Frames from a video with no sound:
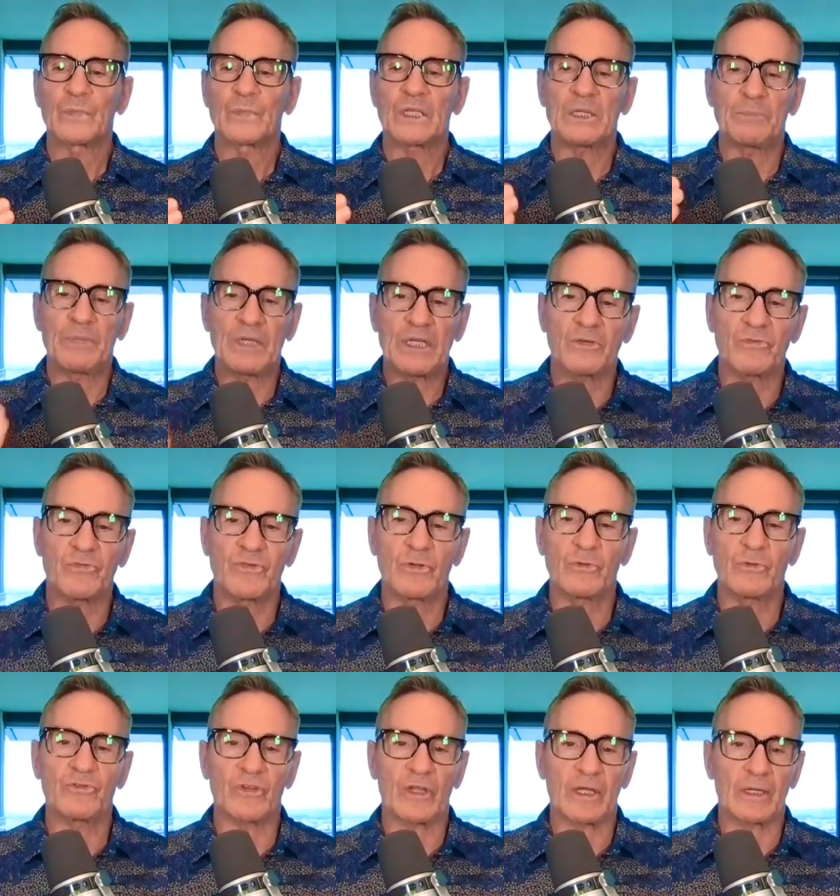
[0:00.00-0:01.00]
can be
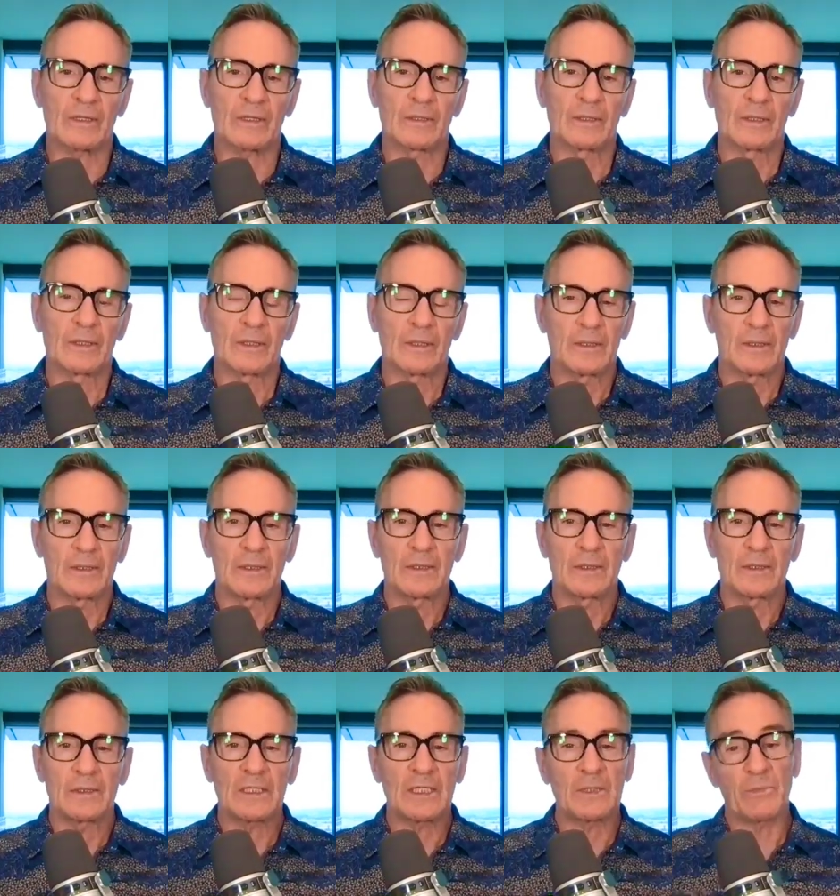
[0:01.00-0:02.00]
confusing,
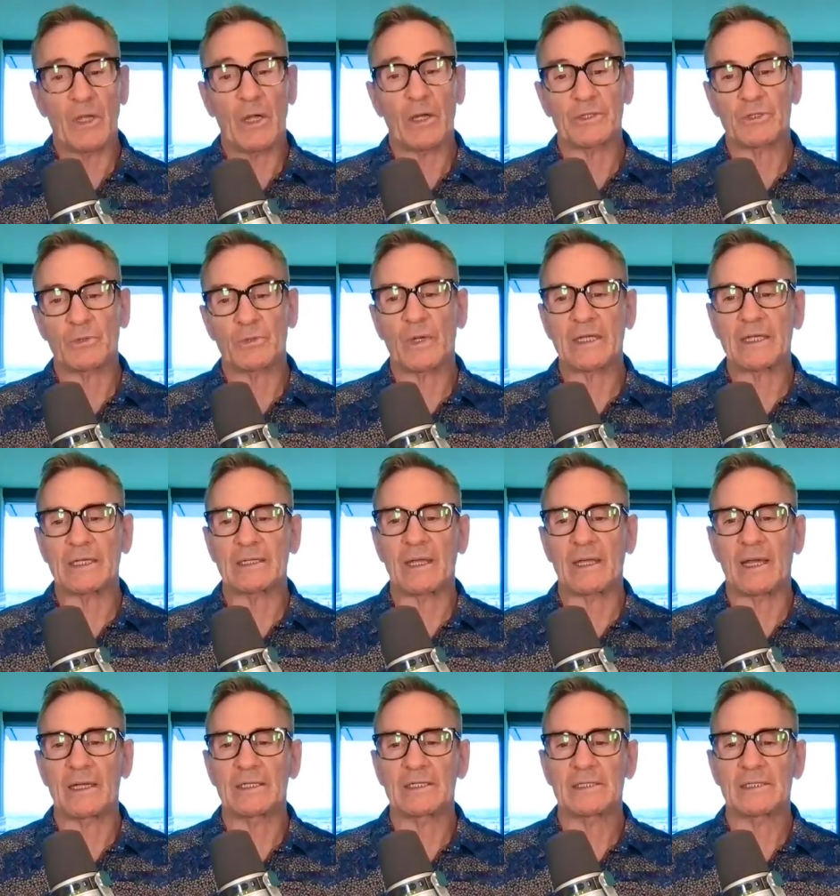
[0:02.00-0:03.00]
can be hard to
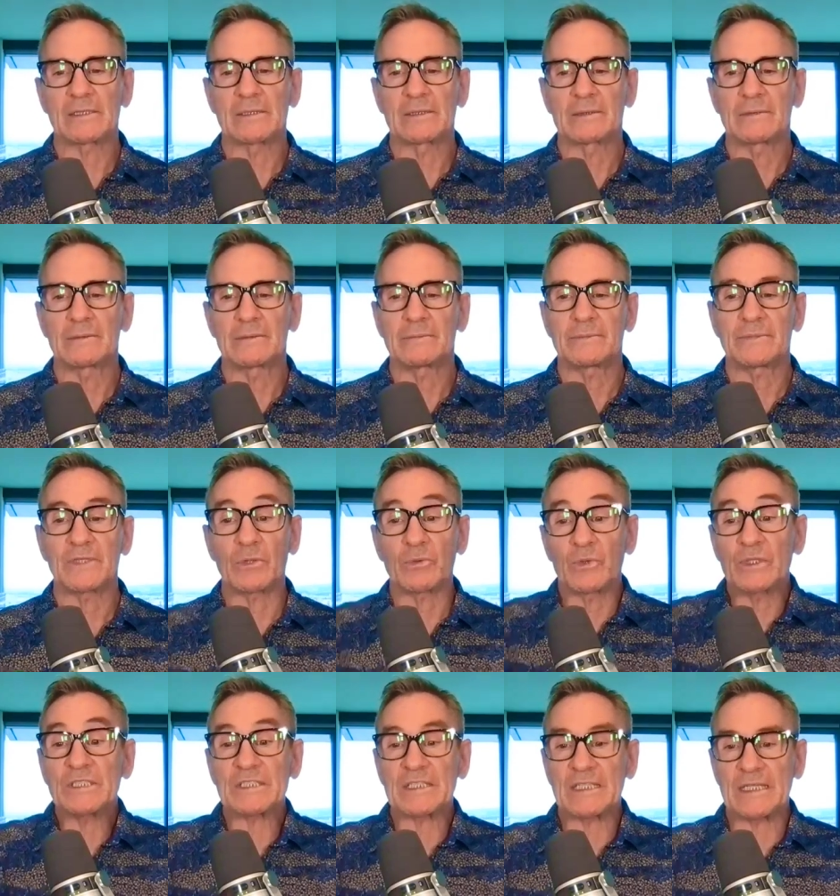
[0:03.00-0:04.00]
recognize. They're
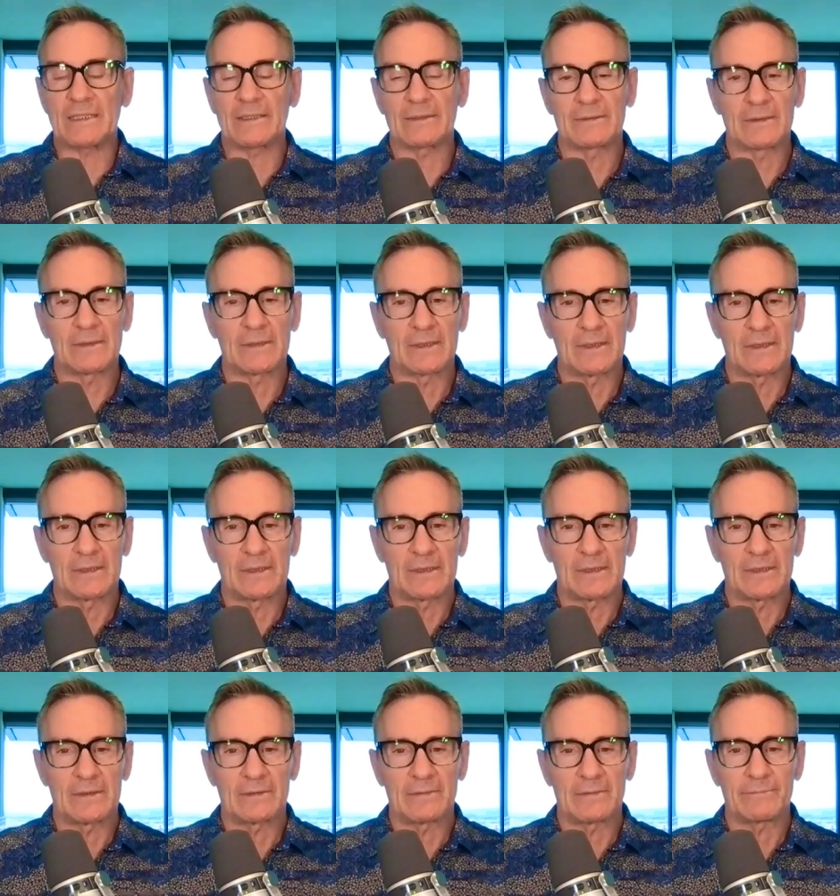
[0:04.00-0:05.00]
risky.
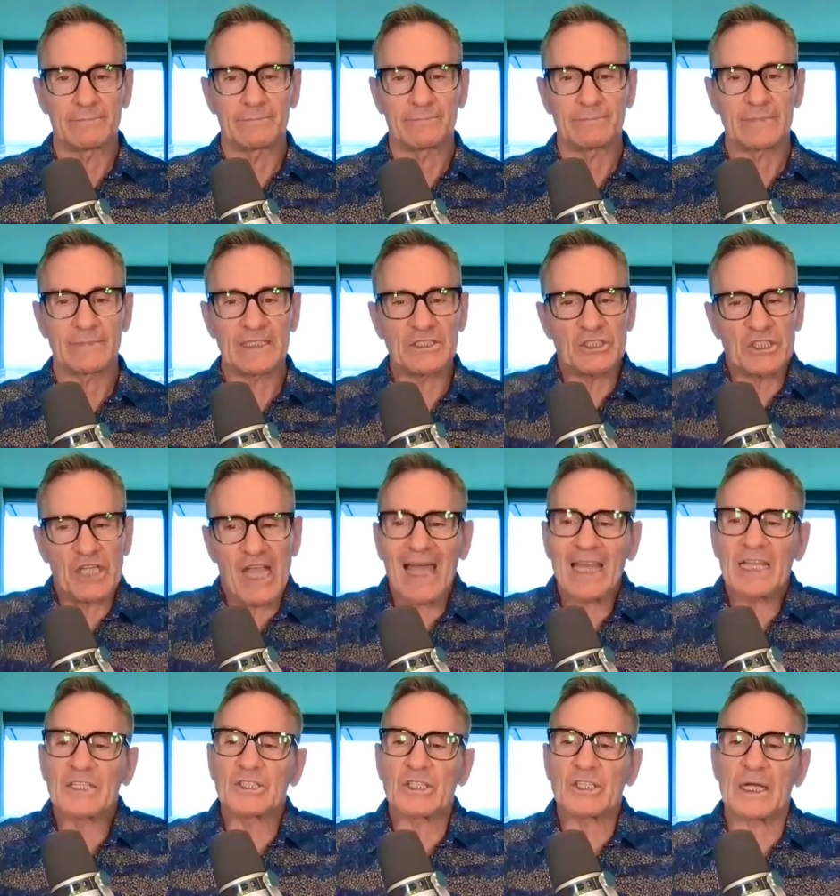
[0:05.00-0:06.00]
They
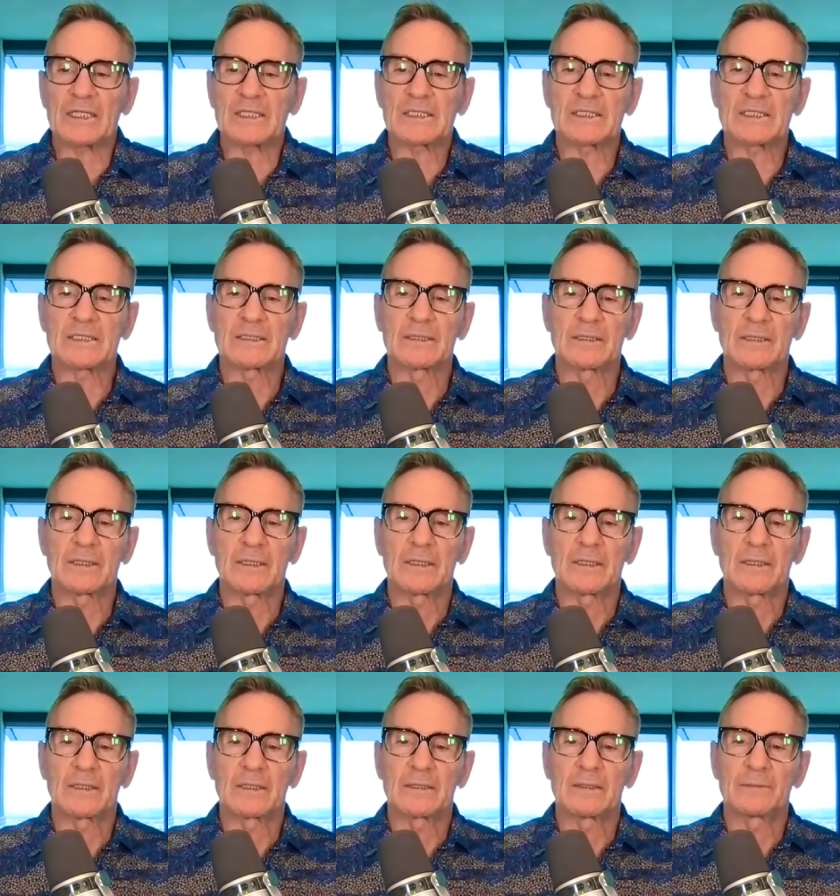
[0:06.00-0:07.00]
challenge us.
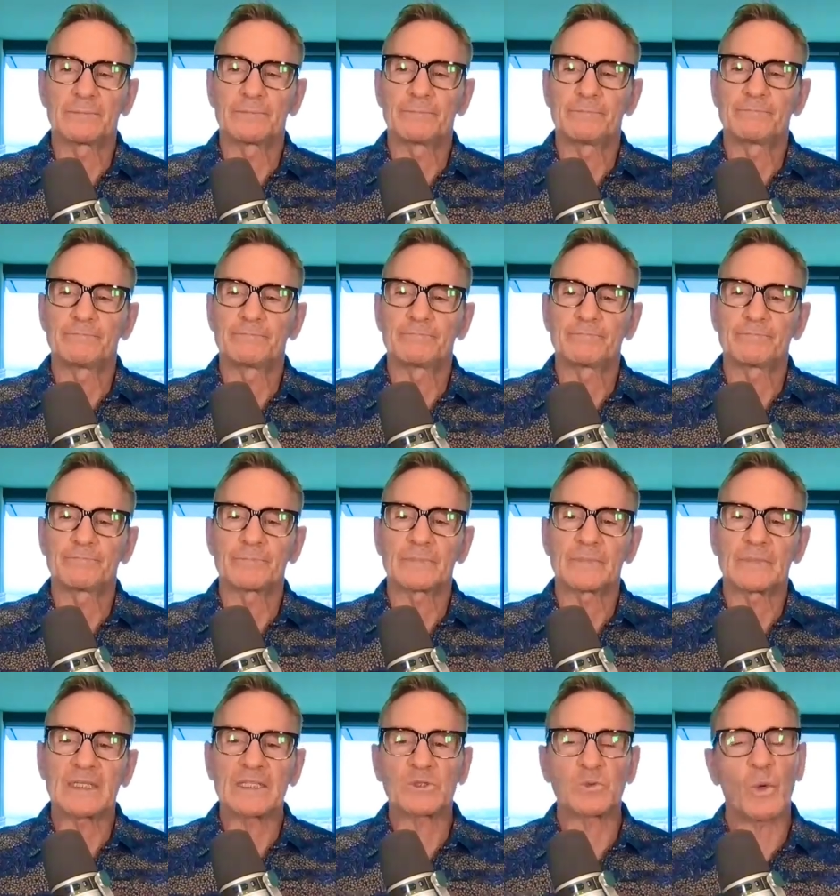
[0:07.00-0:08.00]

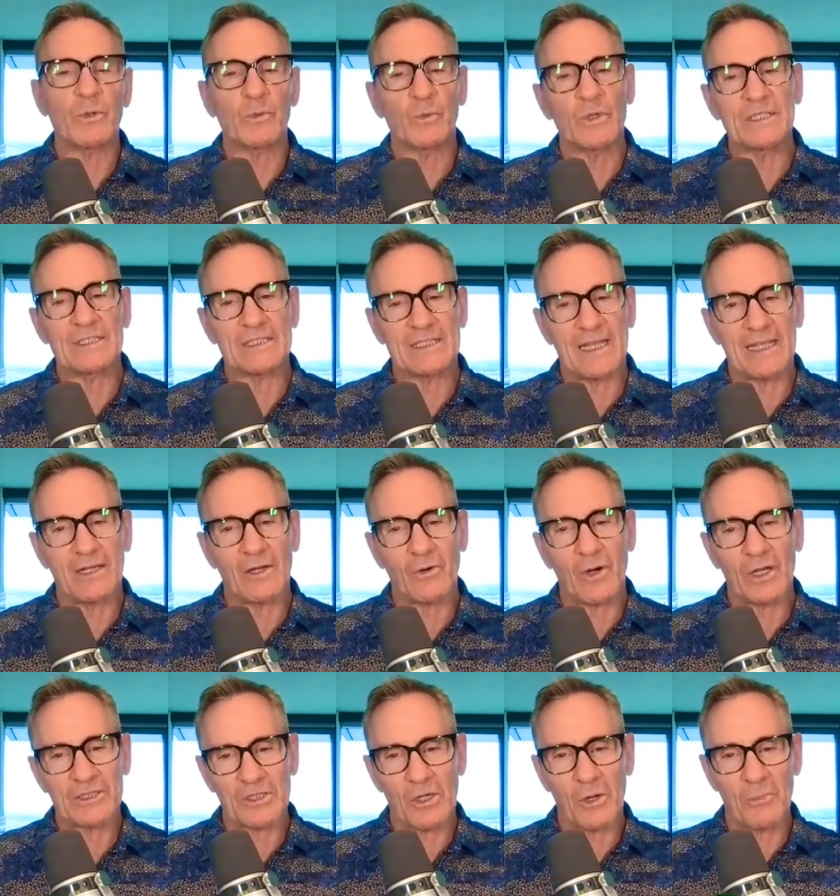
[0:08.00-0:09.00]
That's one reason they
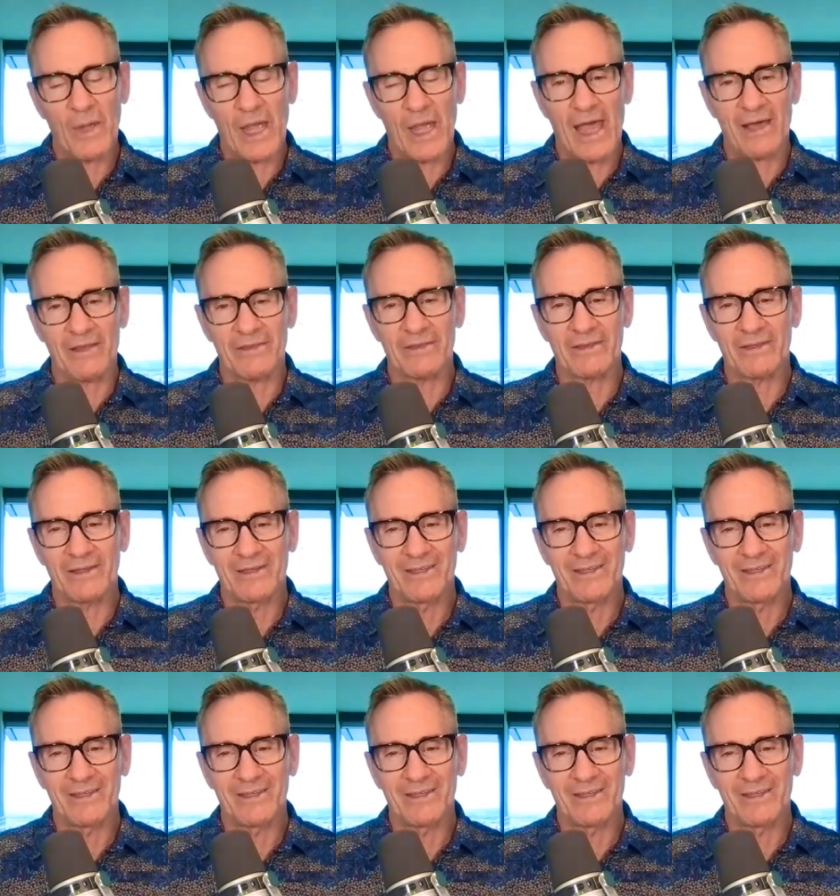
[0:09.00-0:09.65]
cross our path.